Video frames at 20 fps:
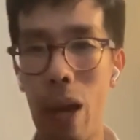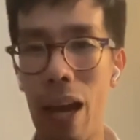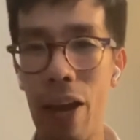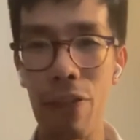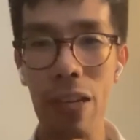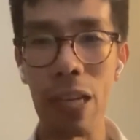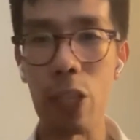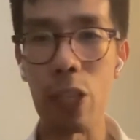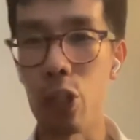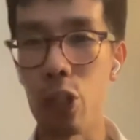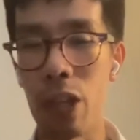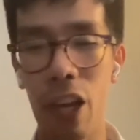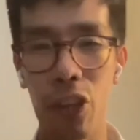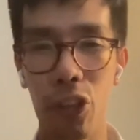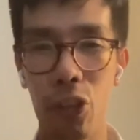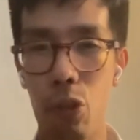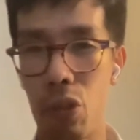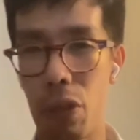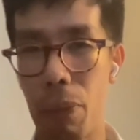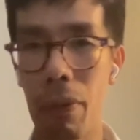have
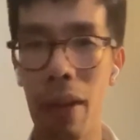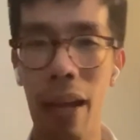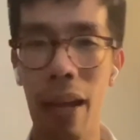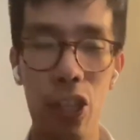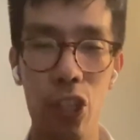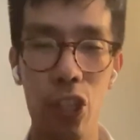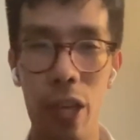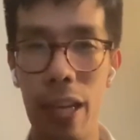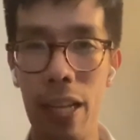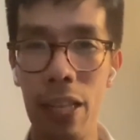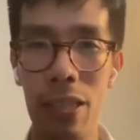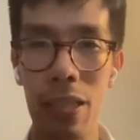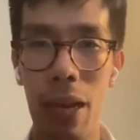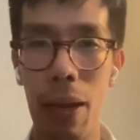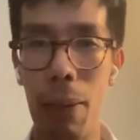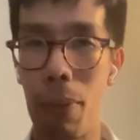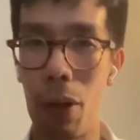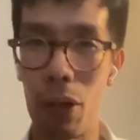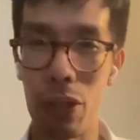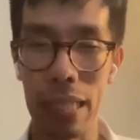international supply chains,
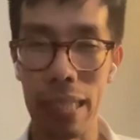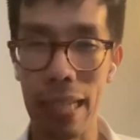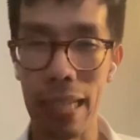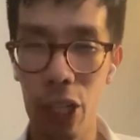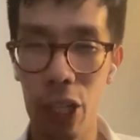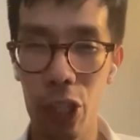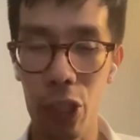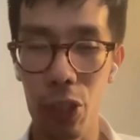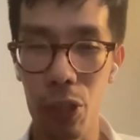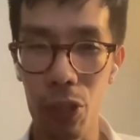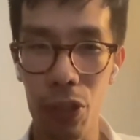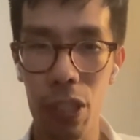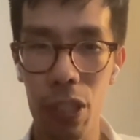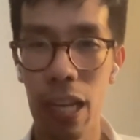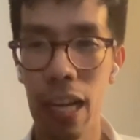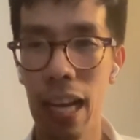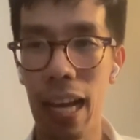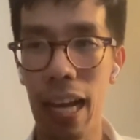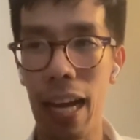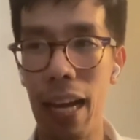multinationals
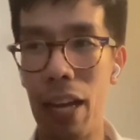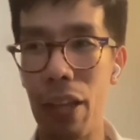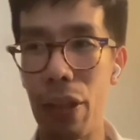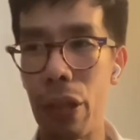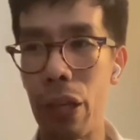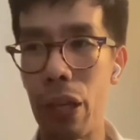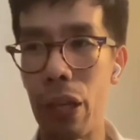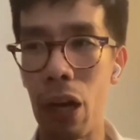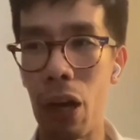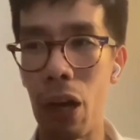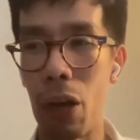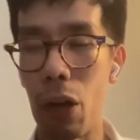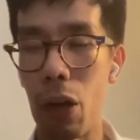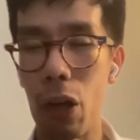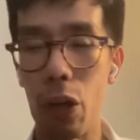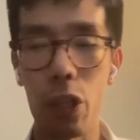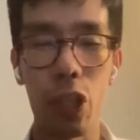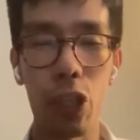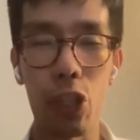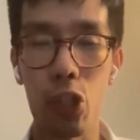that are
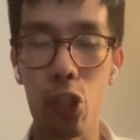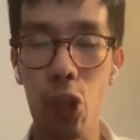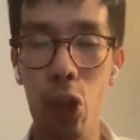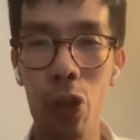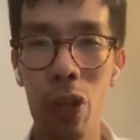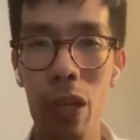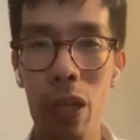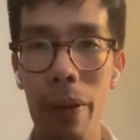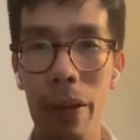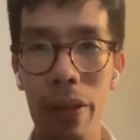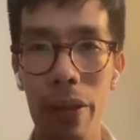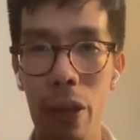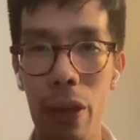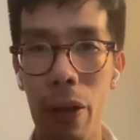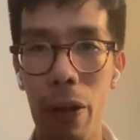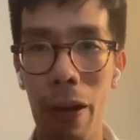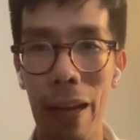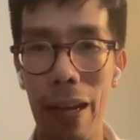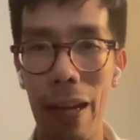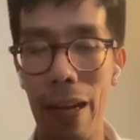concerned about
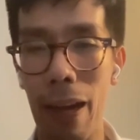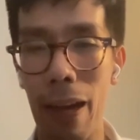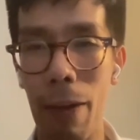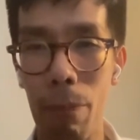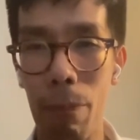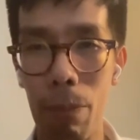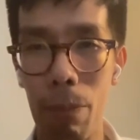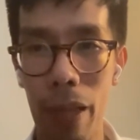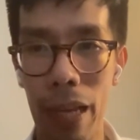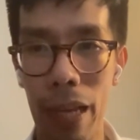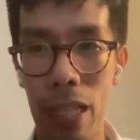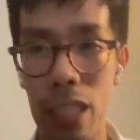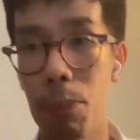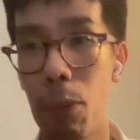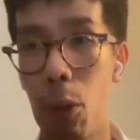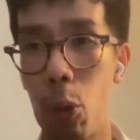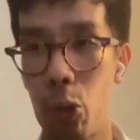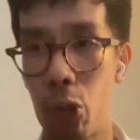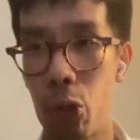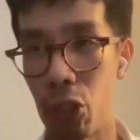their
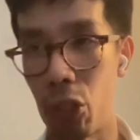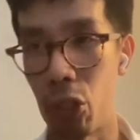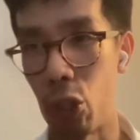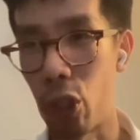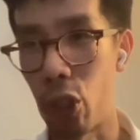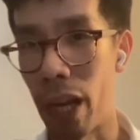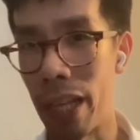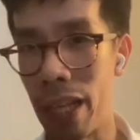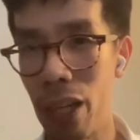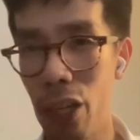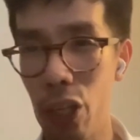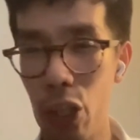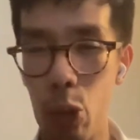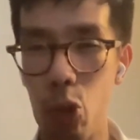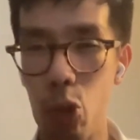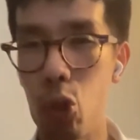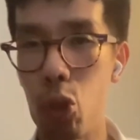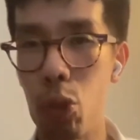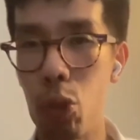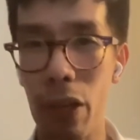exposures to China.
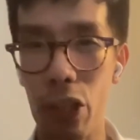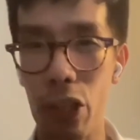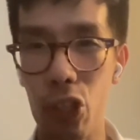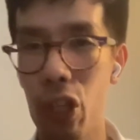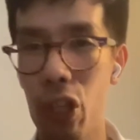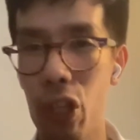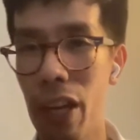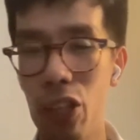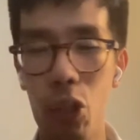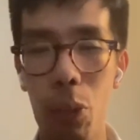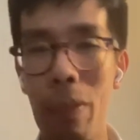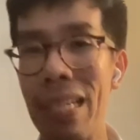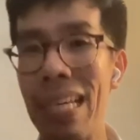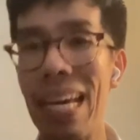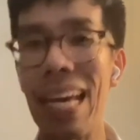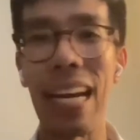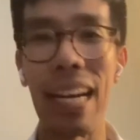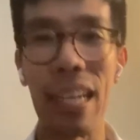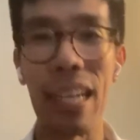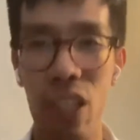Too
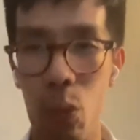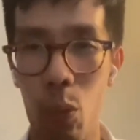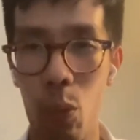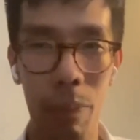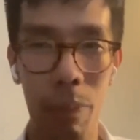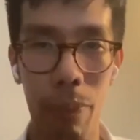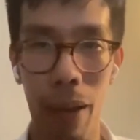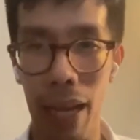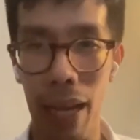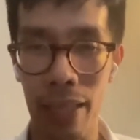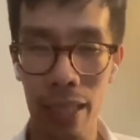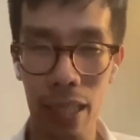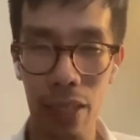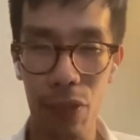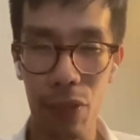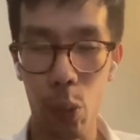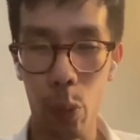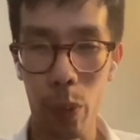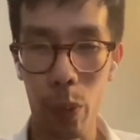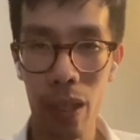many eggs in one basket,
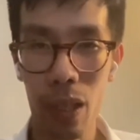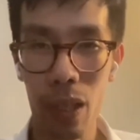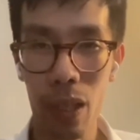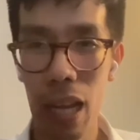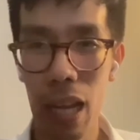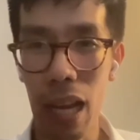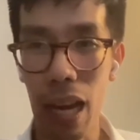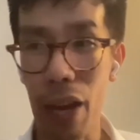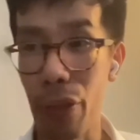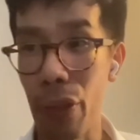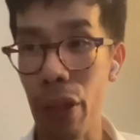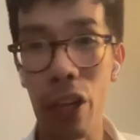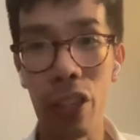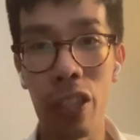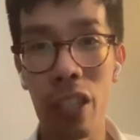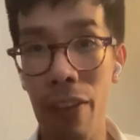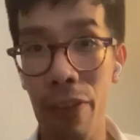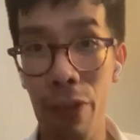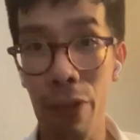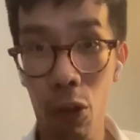if you will. That are
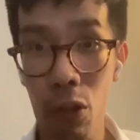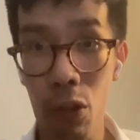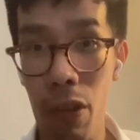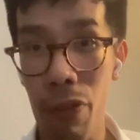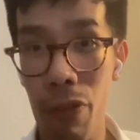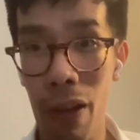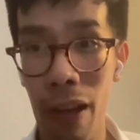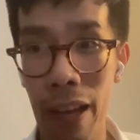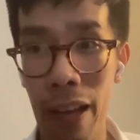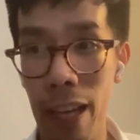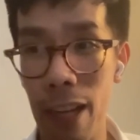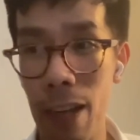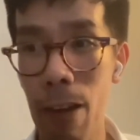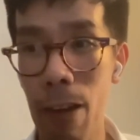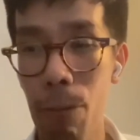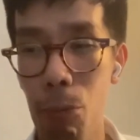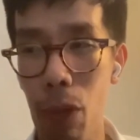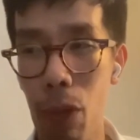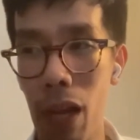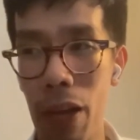diversifying
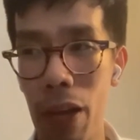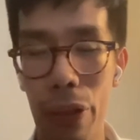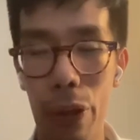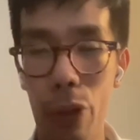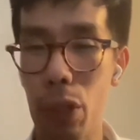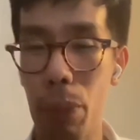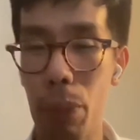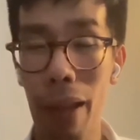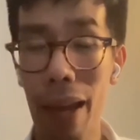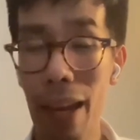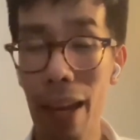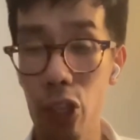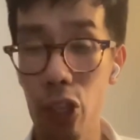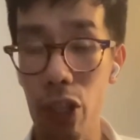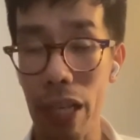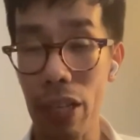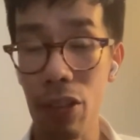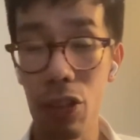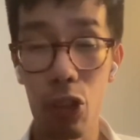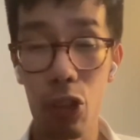their supply
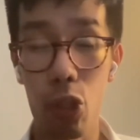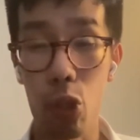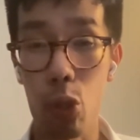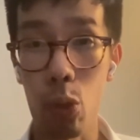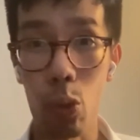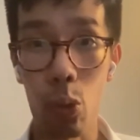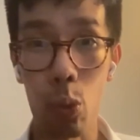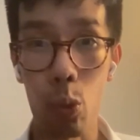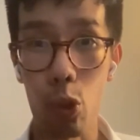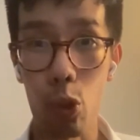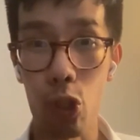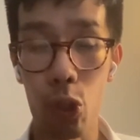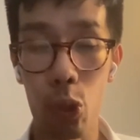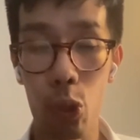chains to